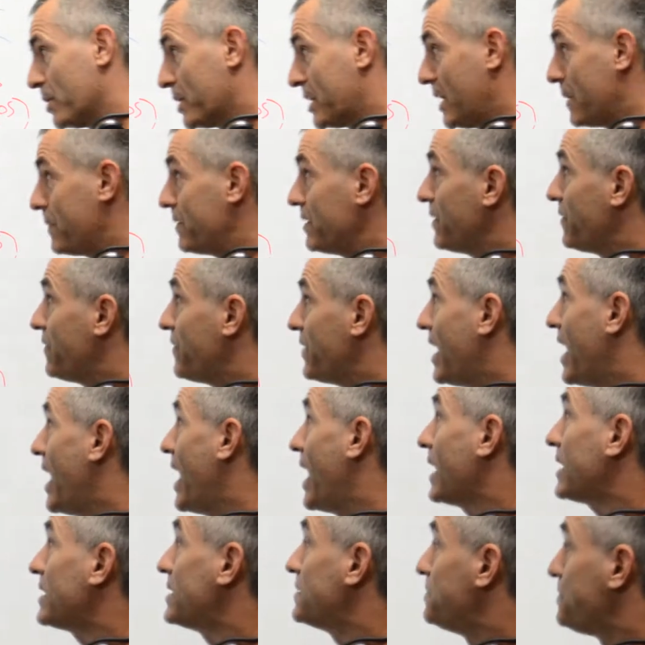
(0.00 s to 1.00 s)
given the
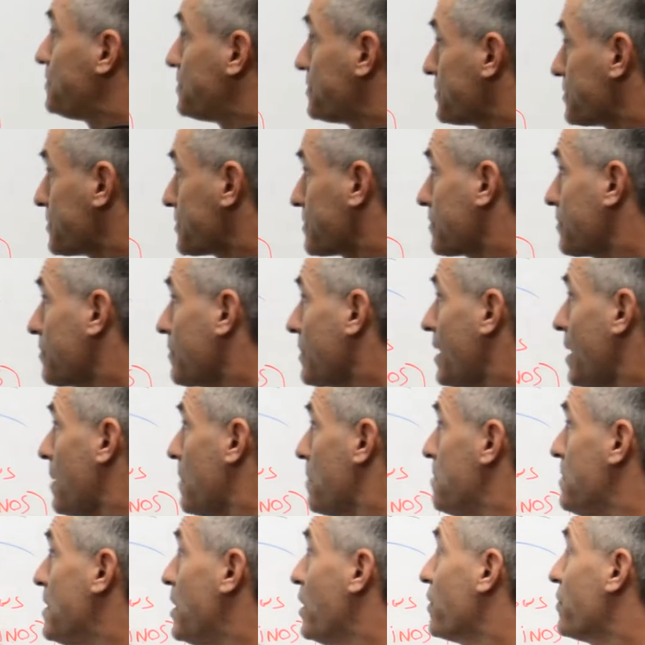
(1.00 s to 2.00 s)
fact
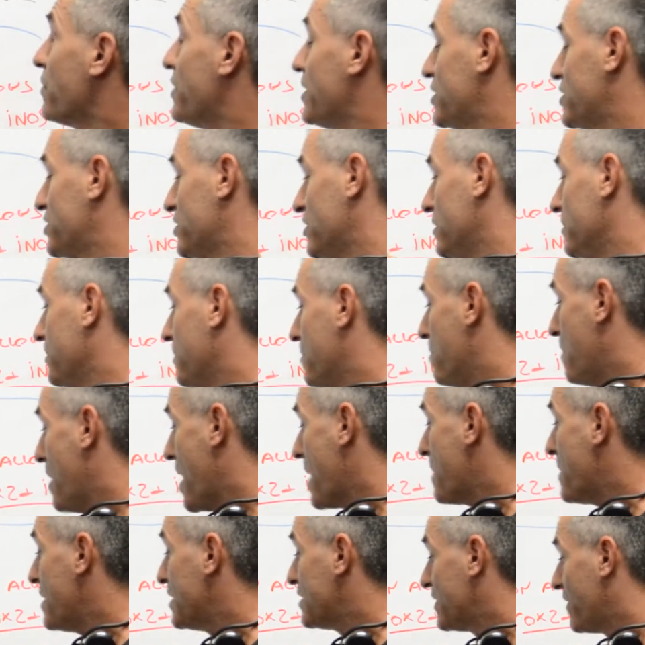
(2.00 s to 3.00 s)
milk thistle
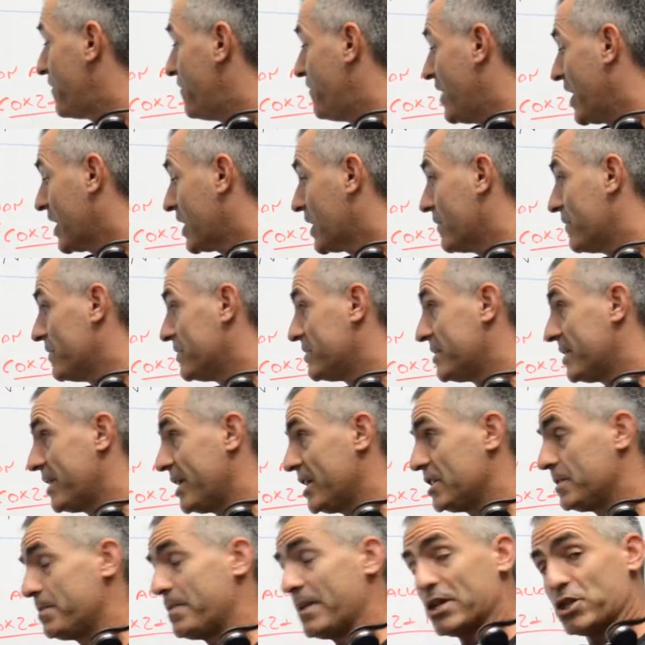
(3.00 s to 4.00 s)
may be as effective as
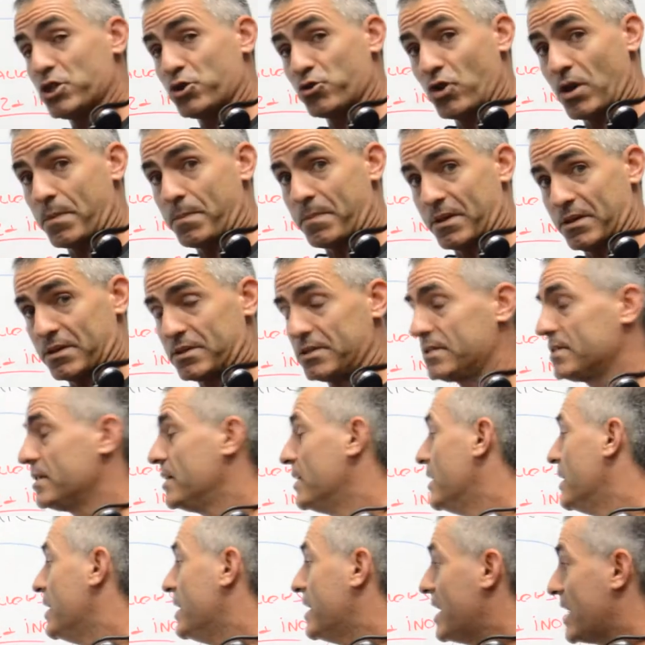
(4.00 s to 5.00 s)
today's best treatments,
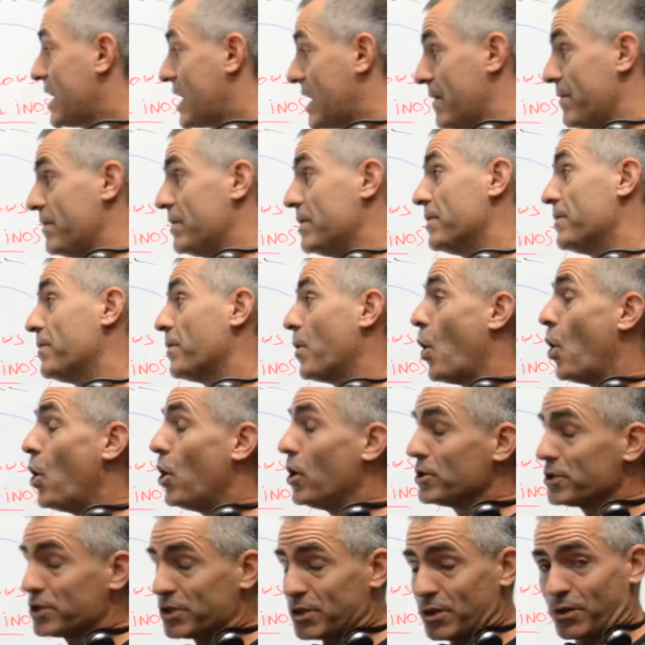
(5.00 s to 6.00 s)
given
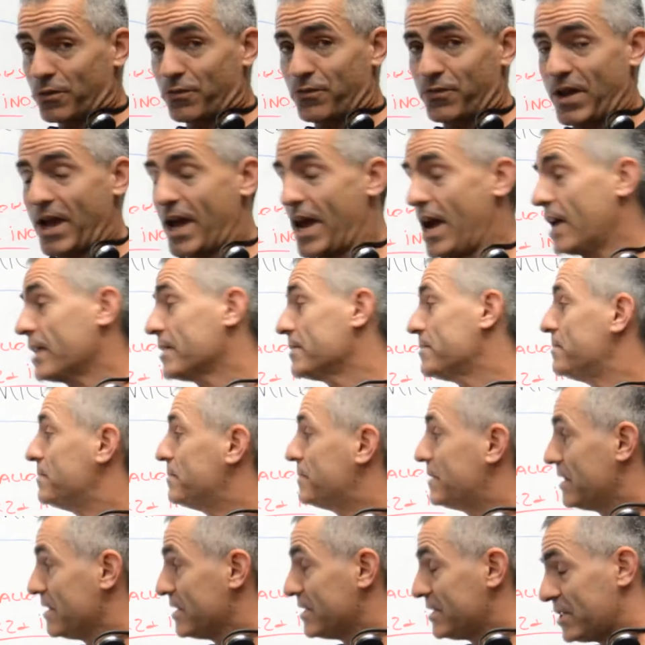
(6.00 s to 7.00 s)
also the fact,
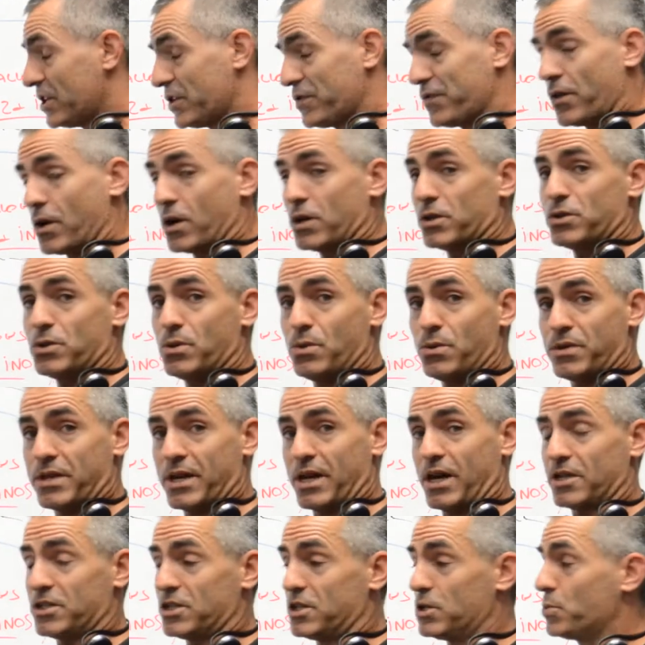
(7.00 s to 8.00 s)
at least as far as
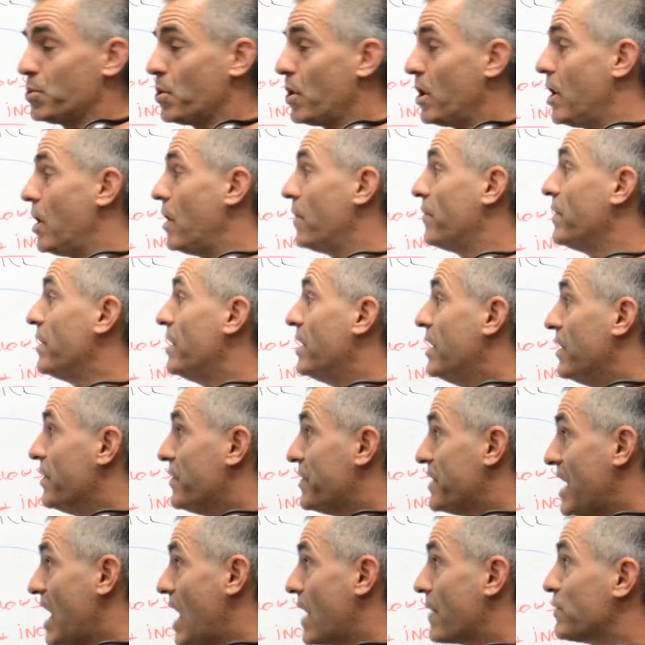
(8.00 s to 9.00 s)
2012,
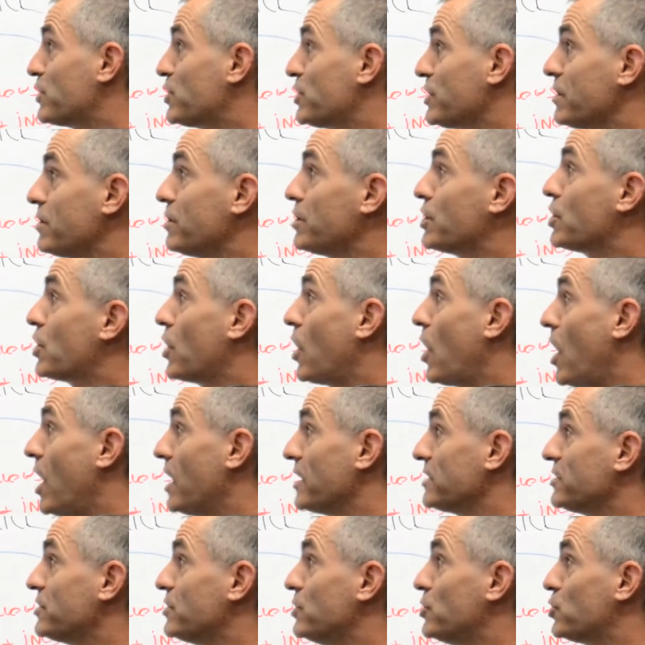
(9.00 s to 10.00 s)
the average yearly
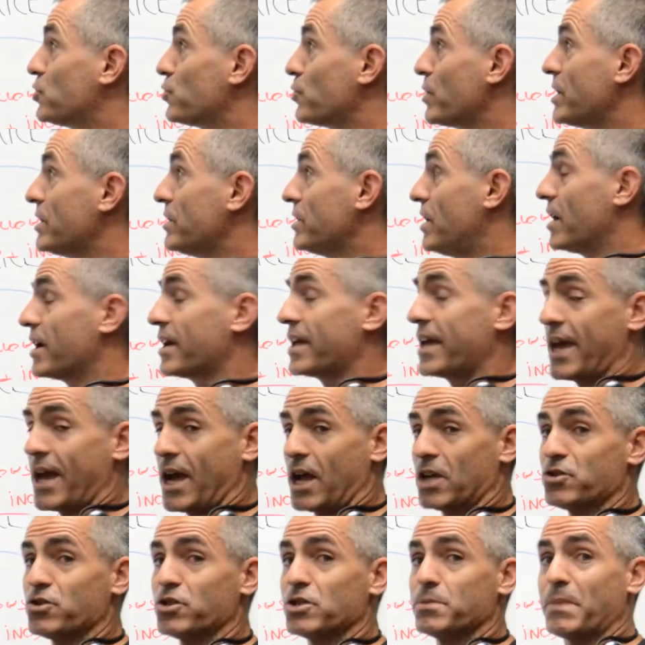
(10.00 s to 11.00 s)
cost to treat lung
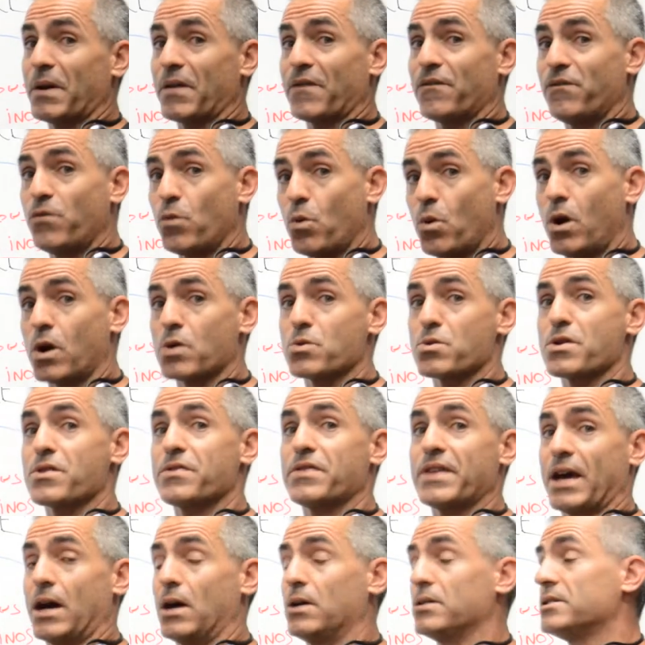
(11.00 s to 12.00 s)
cancer is about
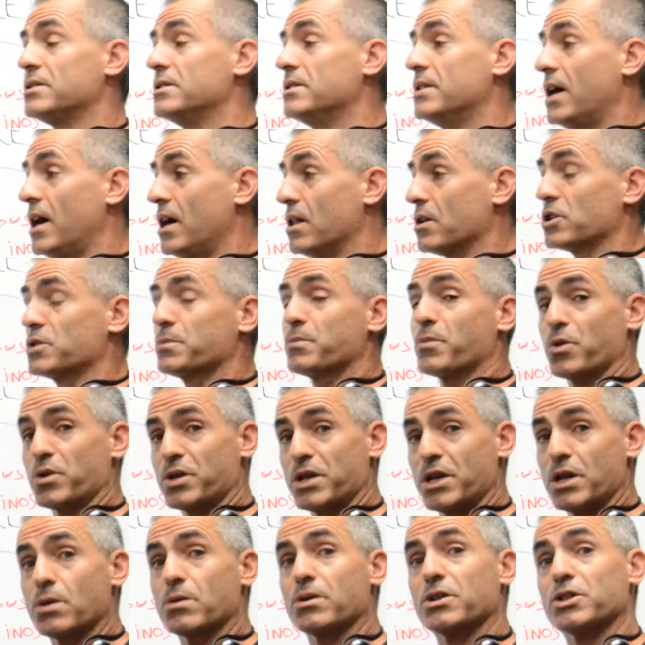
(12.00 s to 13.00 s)
$400,000 per
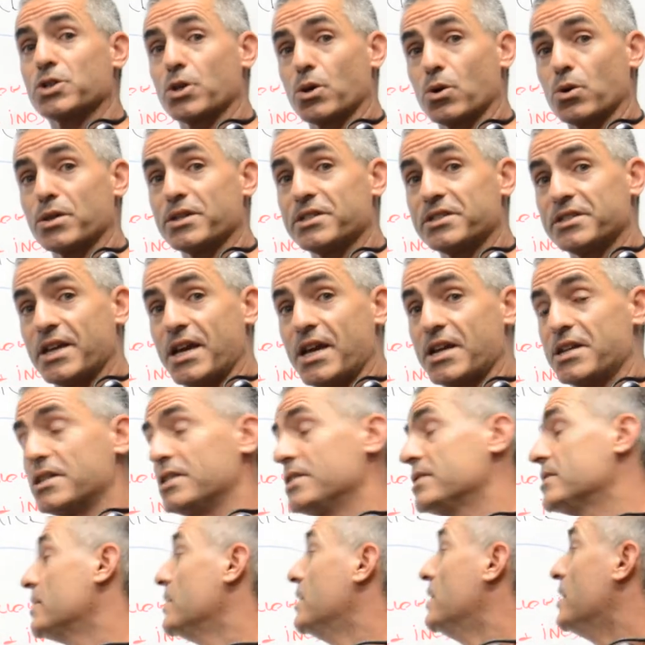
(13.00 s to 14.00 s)
year in its early
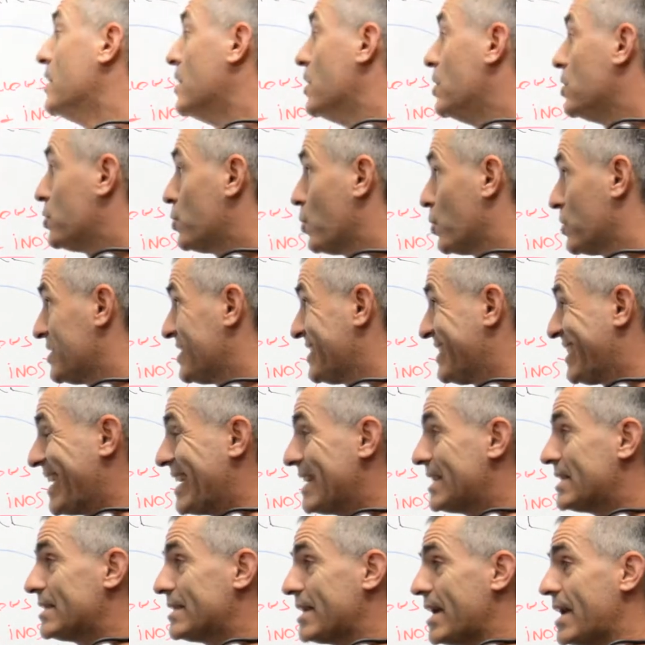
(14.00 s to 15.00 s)
stages. Towards
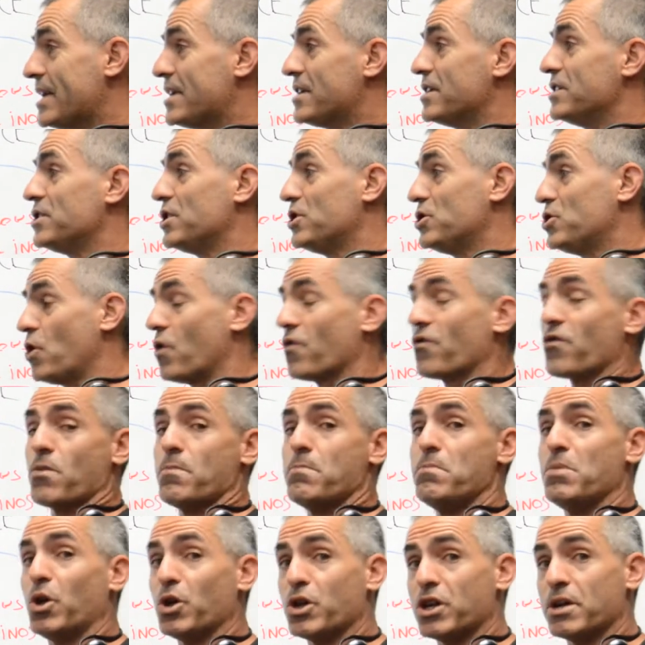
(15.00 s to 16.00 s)
late stages, it's over
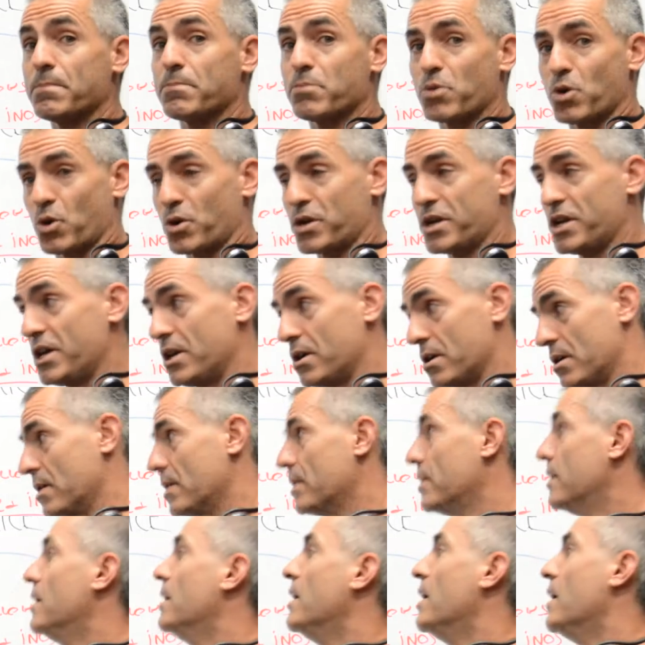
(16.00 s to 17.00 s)
$1 million per year.
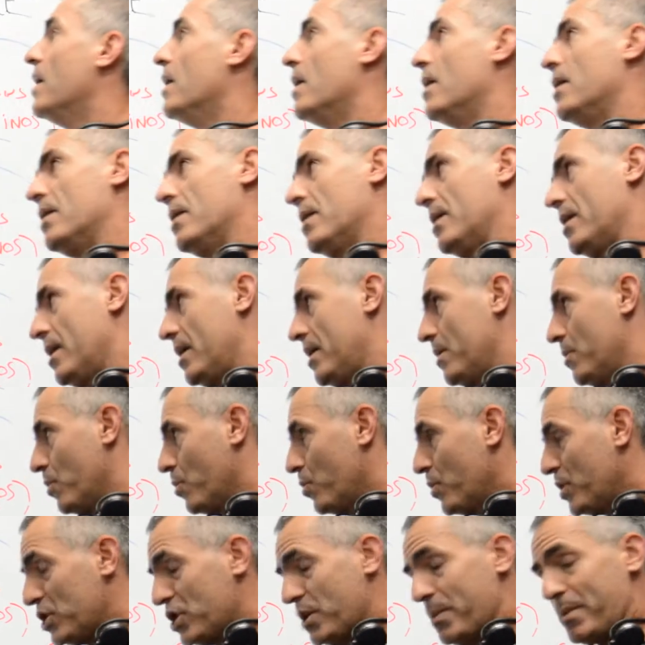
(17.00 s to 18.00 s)

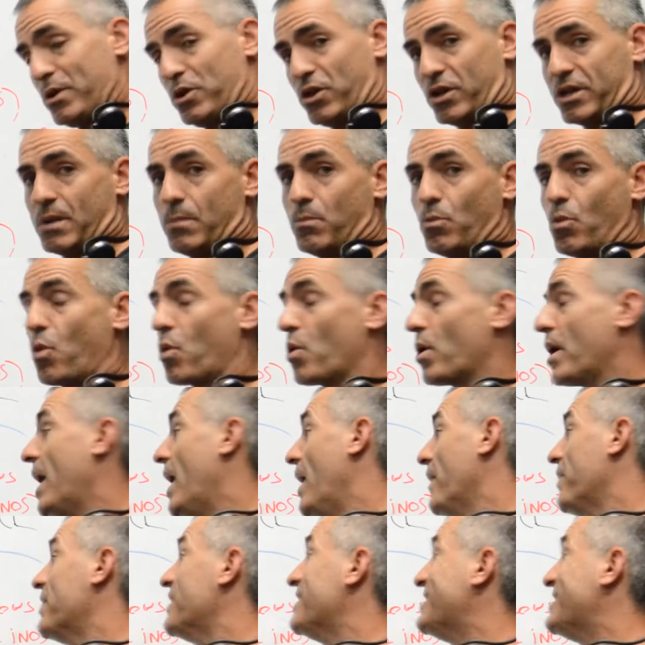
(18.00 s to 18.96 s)
We should be looking more at